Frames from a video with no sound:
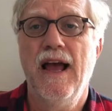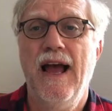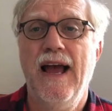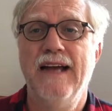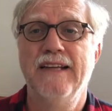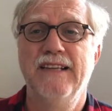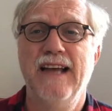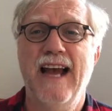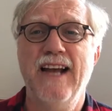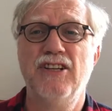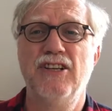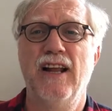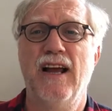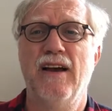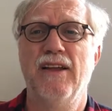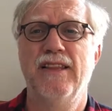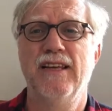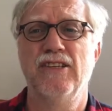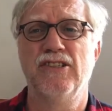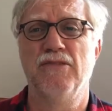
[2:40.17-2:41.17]
And actually,
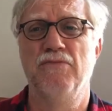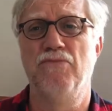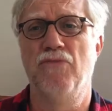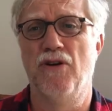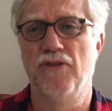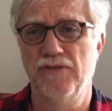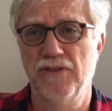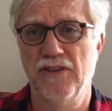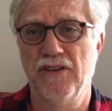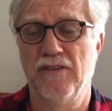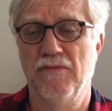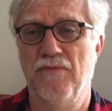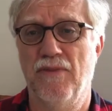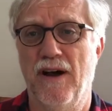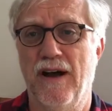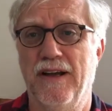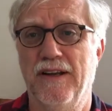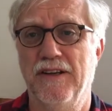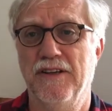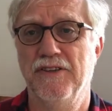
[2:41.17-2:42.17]
I think some modern
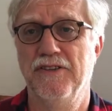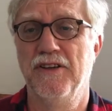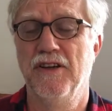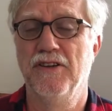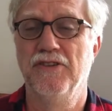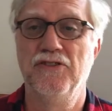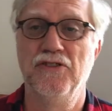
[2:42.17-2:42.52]
compilers